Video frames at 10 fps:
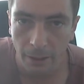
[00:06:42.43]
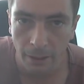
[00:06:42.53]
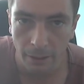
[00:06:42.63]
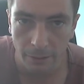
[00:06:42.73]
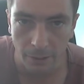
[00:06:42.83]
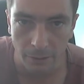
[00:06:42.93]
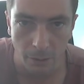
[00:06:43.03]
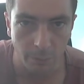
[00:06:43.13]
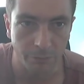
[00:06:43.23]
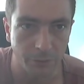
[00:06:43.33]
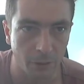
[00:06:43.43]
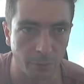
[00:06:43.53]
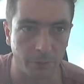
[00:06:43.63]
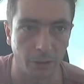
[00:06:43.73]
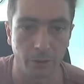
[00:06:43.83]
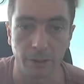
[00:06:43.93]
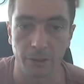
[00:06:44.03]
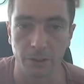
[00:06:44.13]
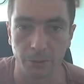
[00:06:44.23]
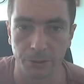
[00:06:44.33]
And on top of that, we've got all
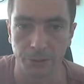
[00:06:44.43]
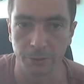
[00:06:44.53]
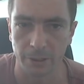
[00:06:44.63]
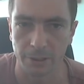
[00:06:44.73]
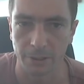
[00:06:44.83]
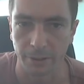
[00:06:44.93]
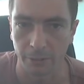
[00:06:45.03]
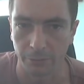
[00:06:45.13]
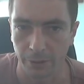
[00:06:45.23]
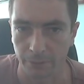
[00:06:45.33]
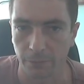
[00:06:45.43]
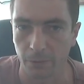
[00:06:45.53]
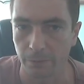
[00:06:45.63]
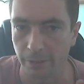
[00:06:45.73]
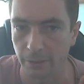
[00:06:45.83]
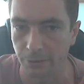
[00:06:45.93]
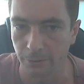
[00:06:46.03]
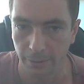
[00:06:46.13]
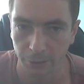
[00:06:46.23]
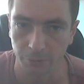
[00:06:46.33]
these cool tools. Now we've got a form builder,
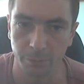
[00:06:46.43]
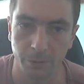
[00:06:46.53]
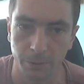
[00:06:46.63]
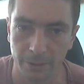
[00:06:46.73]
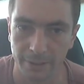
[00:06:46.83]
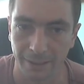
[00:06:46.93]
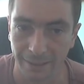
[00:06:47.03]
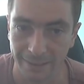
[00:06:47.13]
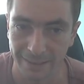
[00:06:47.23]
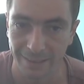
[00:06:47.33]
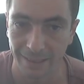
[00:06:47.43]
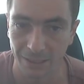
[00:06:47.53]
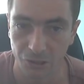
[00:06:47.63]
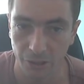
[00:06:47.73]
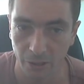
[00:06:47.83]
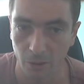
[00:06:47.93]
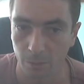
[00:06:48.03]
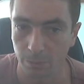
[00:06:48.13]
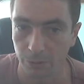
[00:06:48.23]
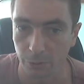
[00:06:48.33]
link reports, list
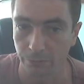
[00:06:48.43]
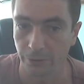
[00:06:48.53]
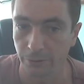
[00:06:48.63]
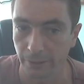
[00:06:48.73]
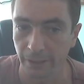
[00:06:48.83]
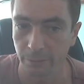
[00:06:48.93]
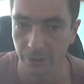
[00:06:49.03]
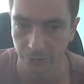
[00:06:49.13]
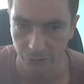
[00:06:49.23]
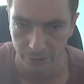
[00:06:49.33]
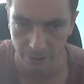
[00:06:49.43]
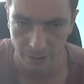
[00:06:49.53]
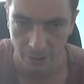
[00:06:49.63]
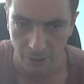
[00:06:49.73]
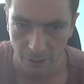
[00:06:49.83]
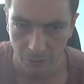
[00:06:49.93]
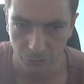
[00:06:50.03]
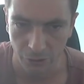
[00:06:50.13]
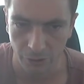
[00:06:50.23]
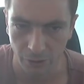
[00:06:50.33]
checkup, done for you lead pages,
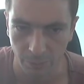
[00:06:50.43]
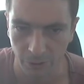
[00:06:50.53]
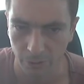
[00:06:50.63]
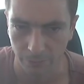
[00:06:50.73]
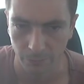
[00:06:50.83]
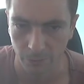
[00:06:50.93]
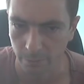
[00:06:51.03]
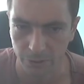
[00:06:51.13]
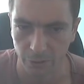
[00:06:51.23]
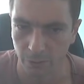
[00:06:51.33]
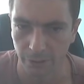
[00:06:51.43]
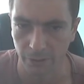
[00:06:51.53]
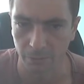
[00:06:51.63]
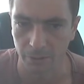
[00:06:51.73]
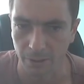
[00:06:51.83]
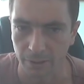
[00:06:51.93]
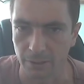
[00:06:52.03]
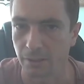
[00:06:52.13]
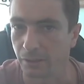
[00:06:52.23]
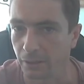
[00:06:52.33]
GDPR forms, no idea what that
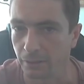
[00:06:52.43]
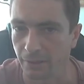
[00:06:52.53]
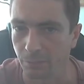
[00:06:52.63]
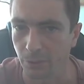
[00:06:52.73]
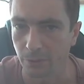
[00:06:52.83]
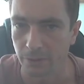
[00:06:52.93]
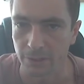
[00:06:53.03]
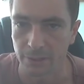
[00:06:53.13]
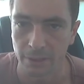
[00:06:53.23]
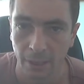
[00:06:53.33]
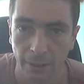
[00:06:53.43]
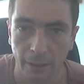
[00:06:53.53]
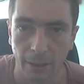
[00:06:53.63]
is, and then you've got bonuses.